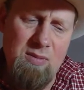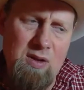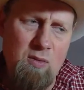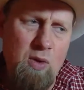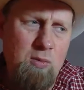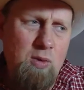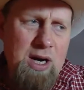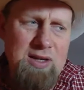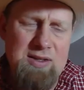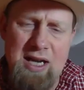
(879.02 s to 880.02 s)

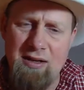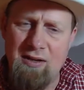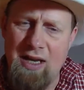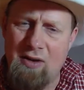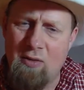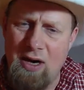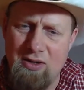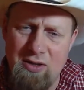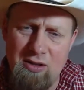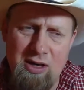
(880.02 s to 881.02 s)
What is that
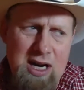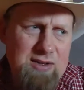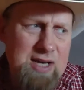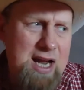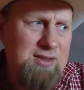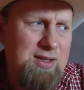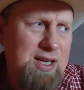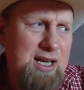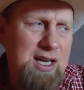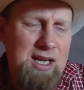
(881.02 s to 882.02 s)
question you guys ask?
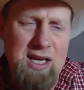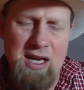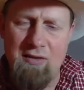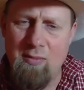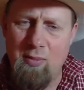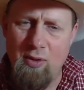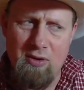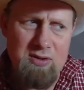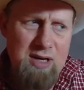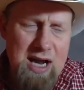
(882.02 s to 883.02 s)
Get every
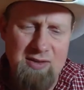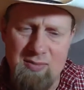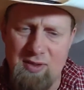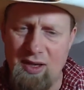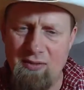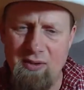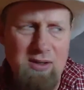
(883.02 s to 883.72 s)
producer to ask themselves.